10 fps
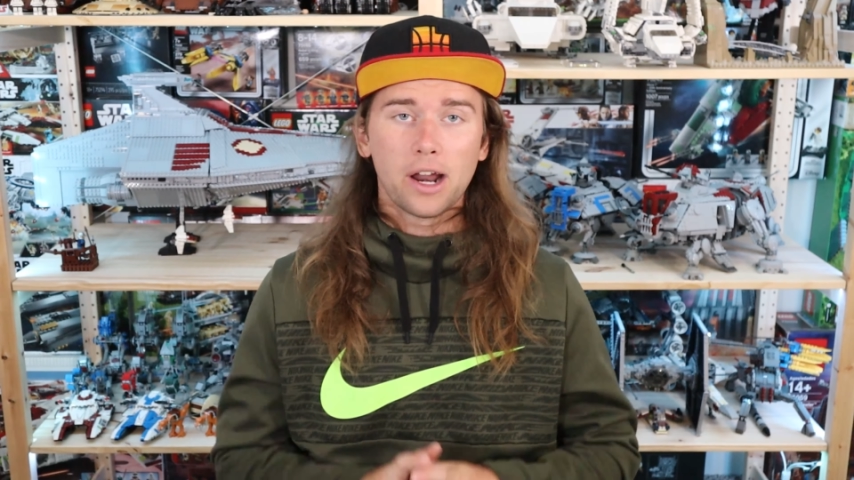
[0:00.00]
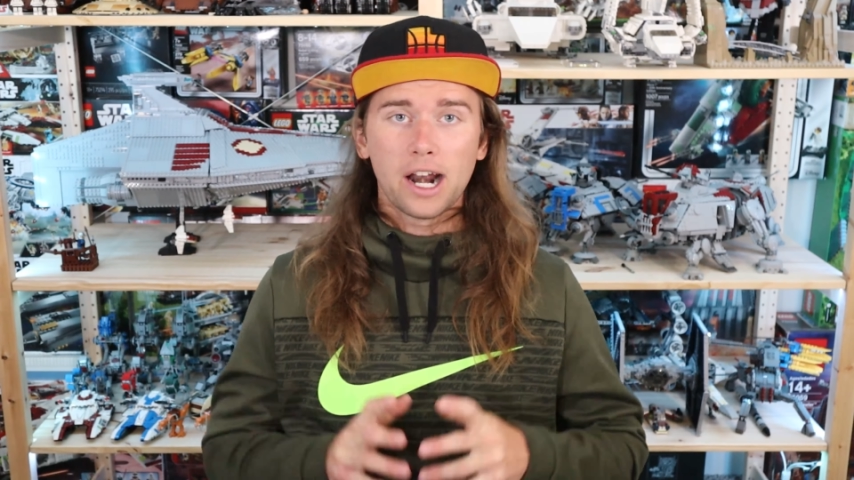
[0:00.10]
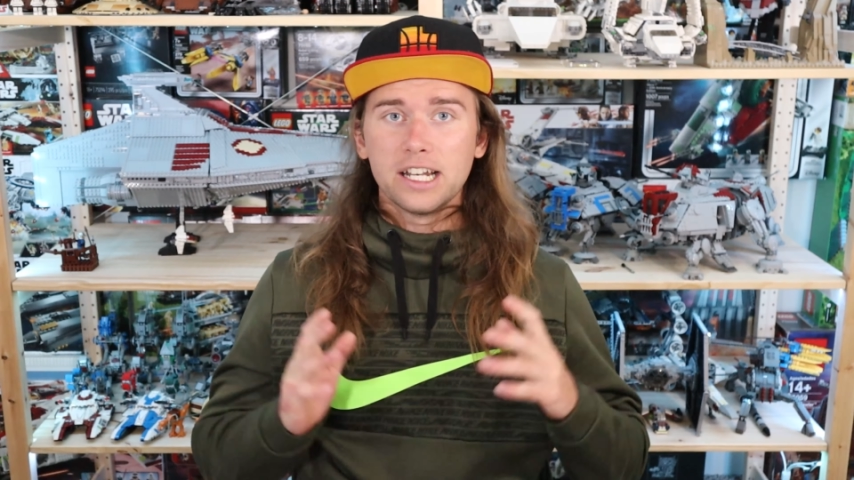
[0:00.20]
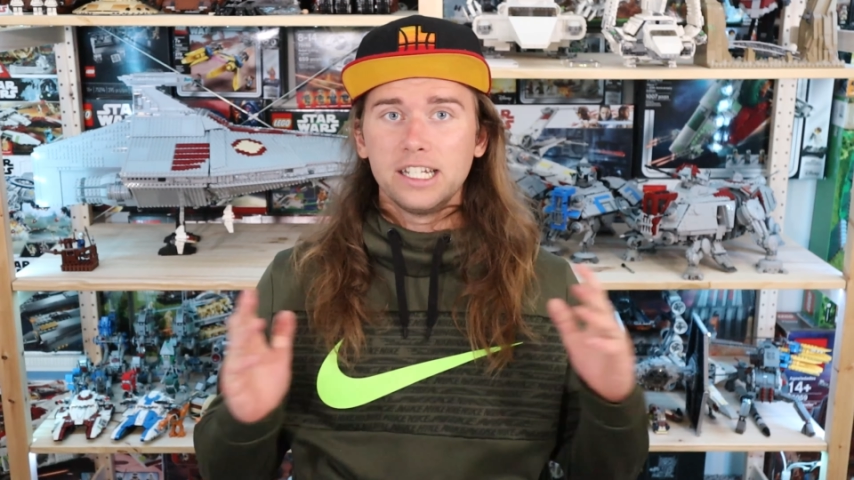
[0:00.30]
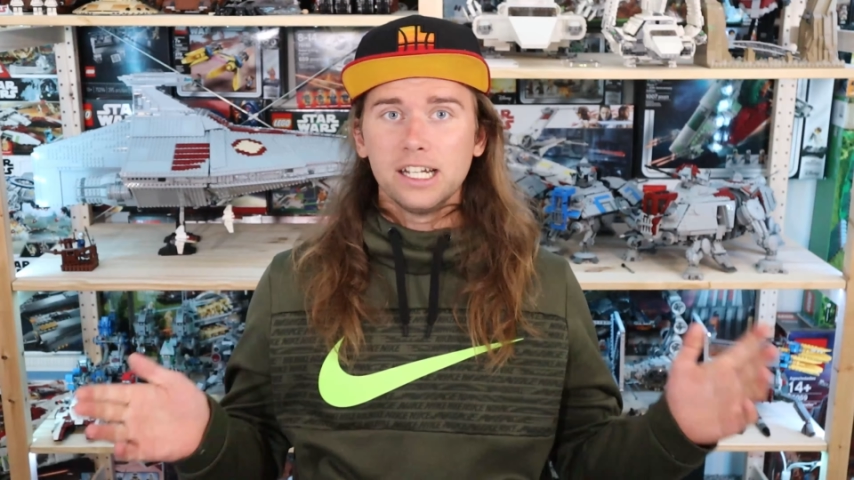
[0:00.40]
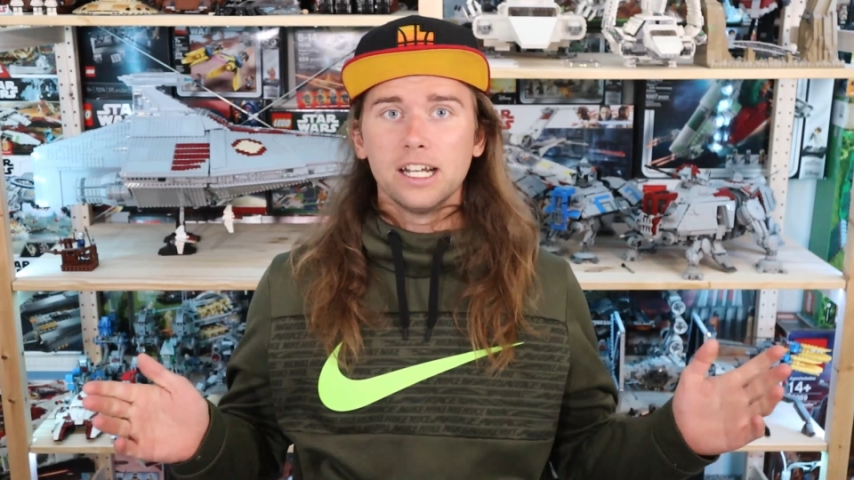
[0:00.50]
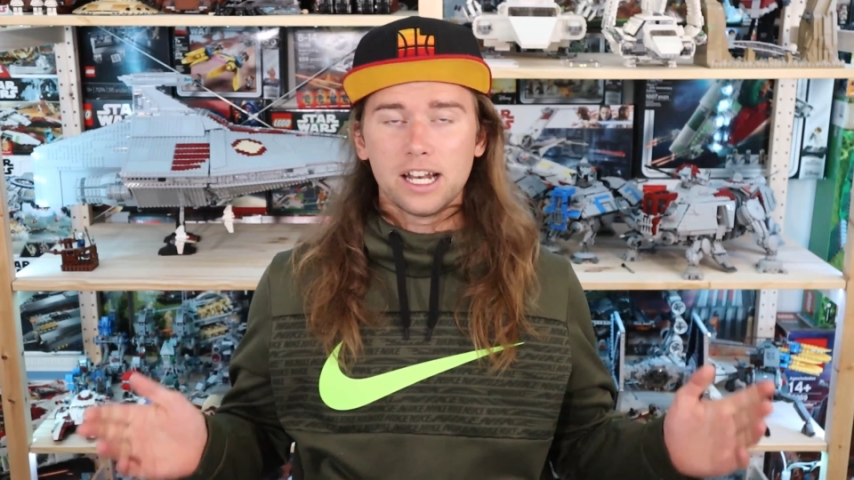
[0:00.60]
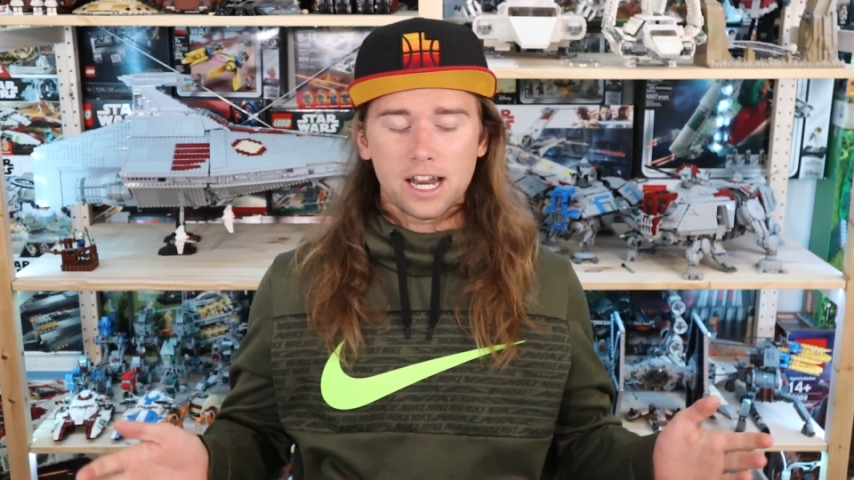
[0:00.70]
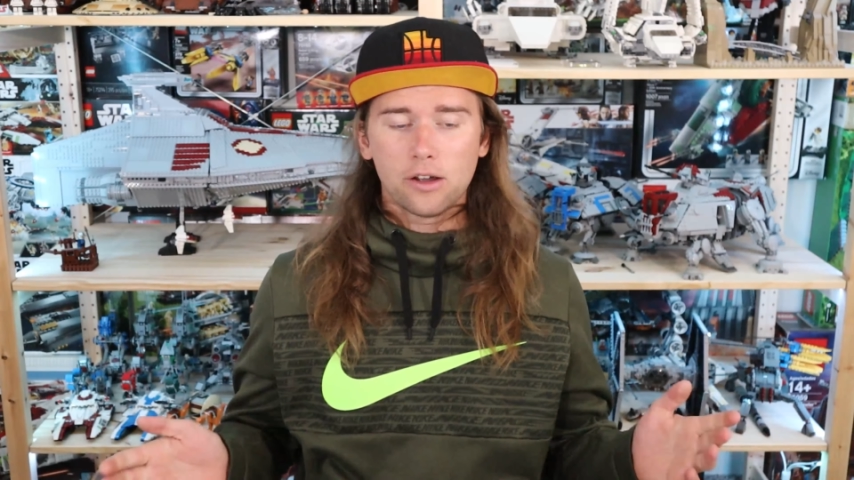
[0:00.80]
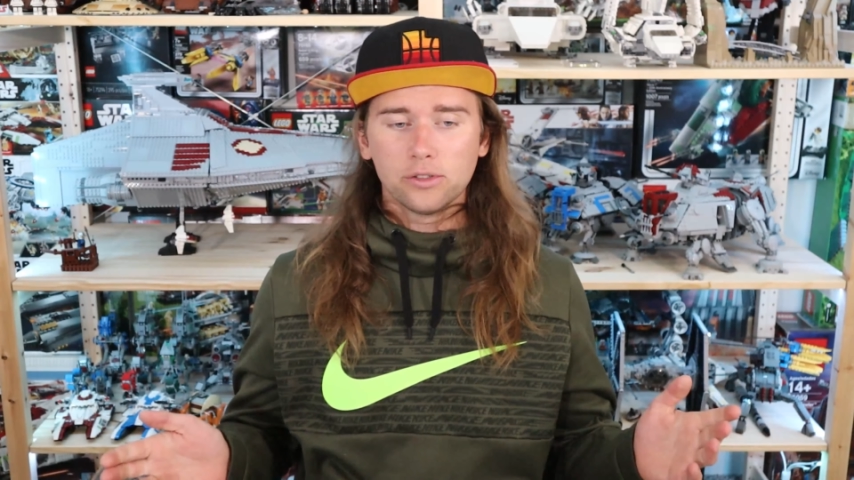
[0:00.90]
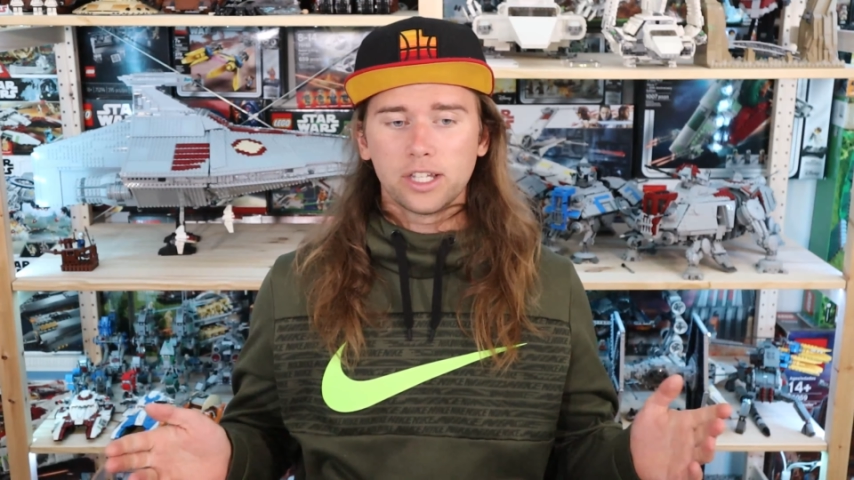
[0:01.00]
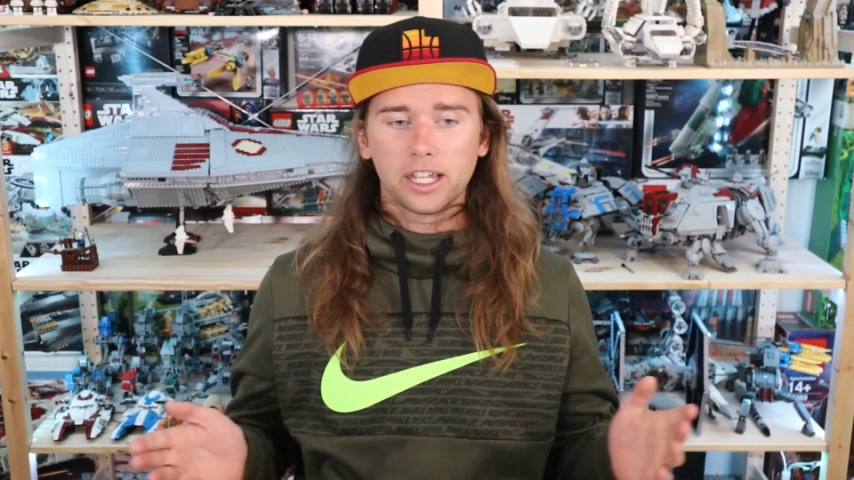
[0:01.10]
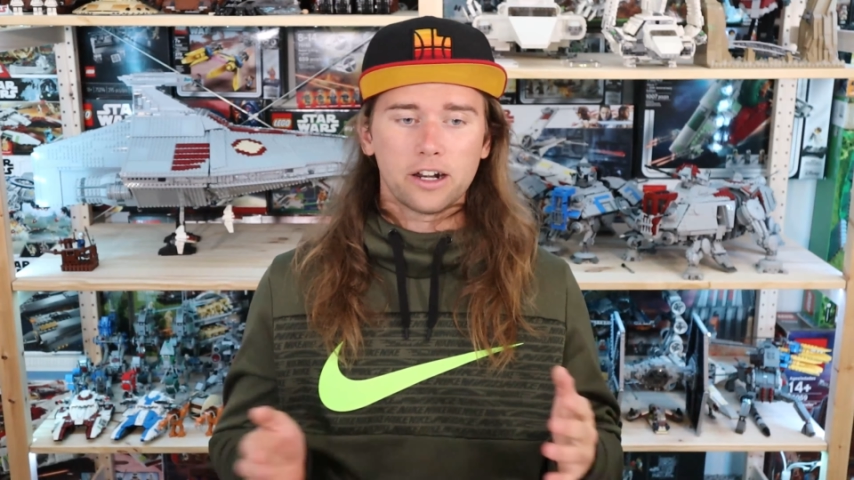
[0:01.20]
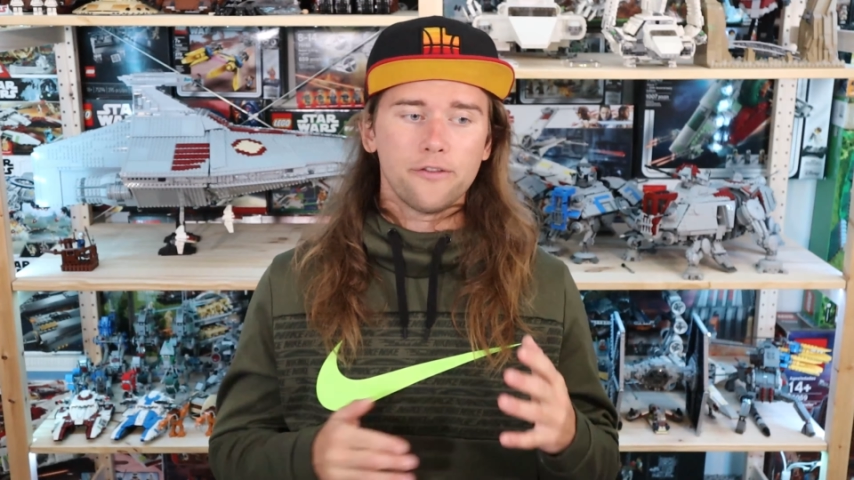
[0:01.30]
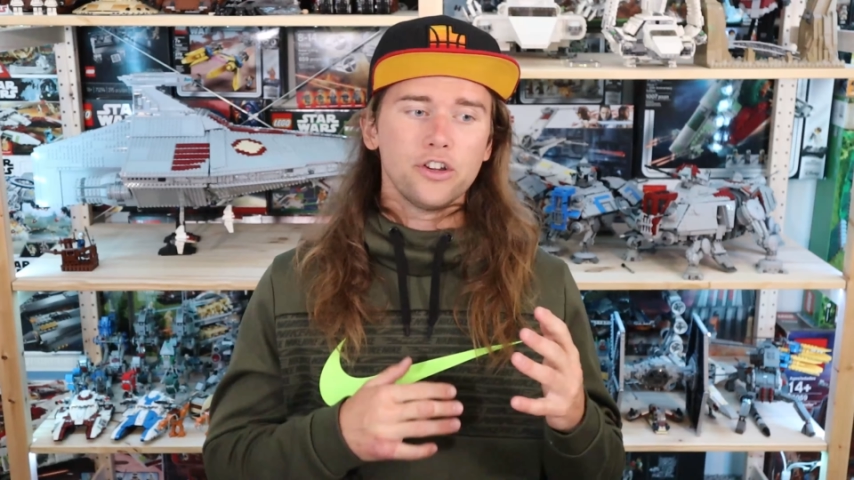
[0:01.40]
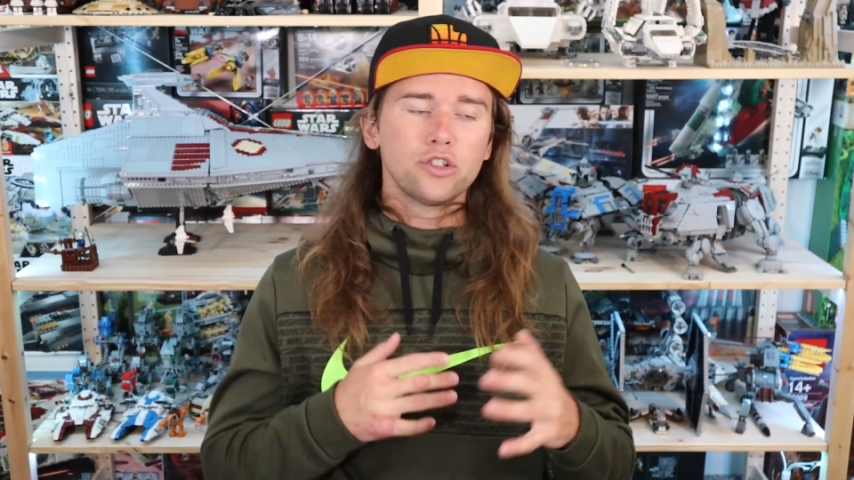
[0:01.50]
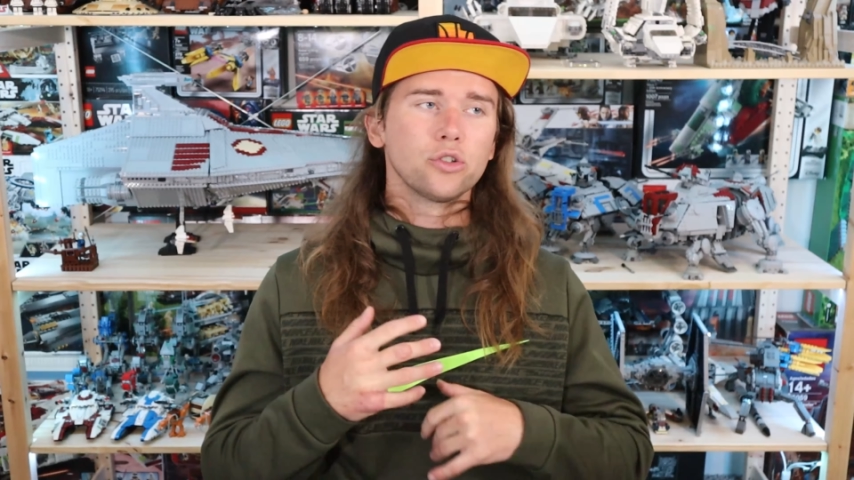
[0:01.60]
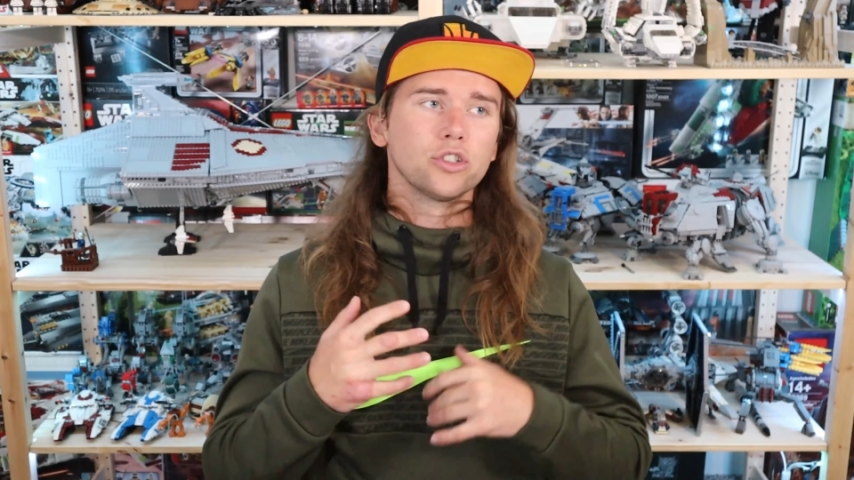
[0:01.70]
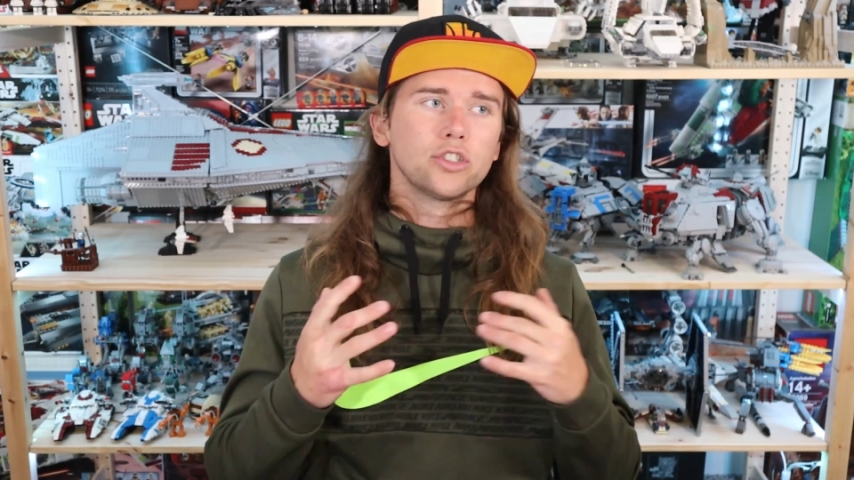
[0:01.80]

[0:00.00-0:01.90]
and I didn't announce like an official